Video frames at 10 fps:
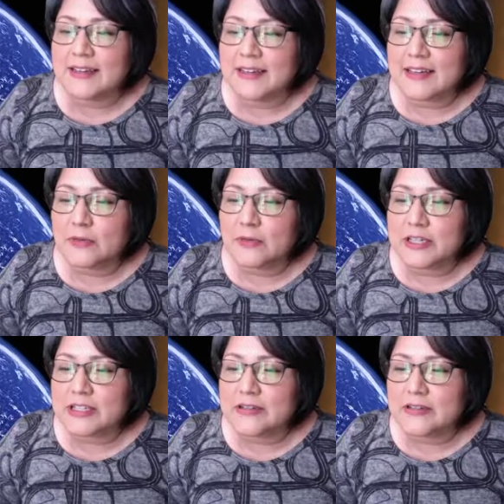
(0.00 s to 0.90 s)

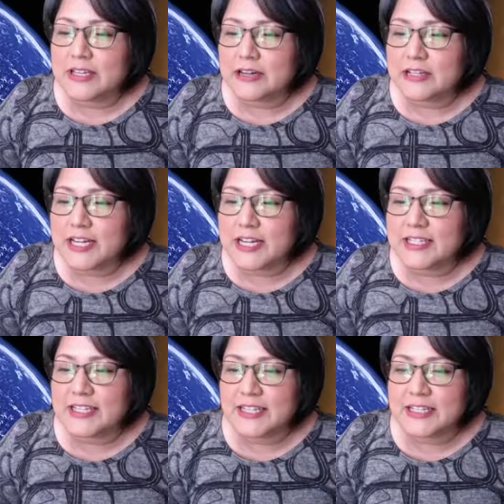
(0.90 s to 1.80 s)
What do you think are
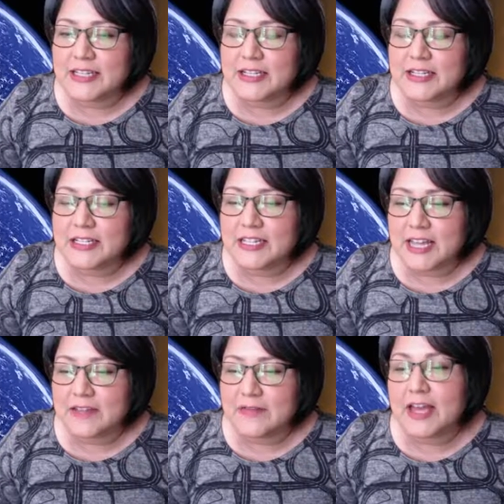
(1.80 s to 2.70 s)
chances that intelligent
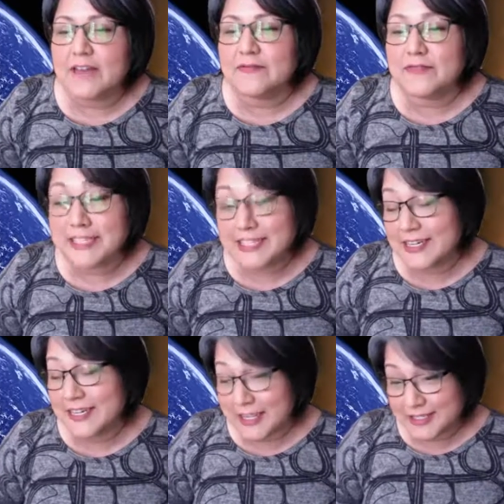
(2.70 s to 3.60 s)
life have
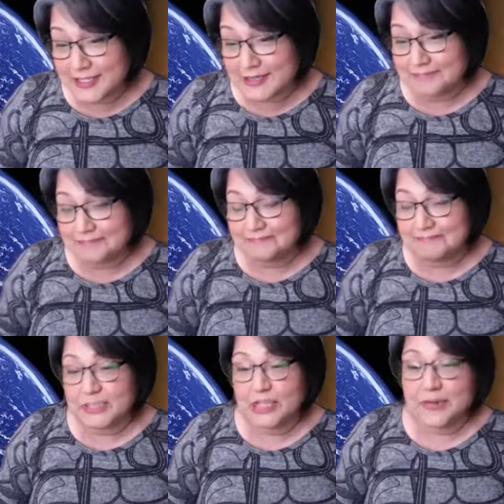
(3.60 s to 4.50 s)
visited us?
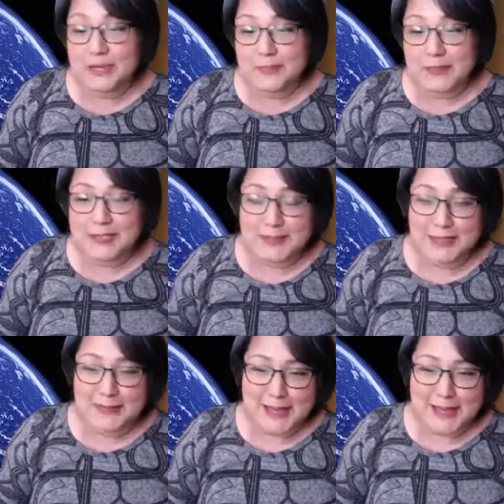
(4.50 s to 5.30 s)
So any possibility of that?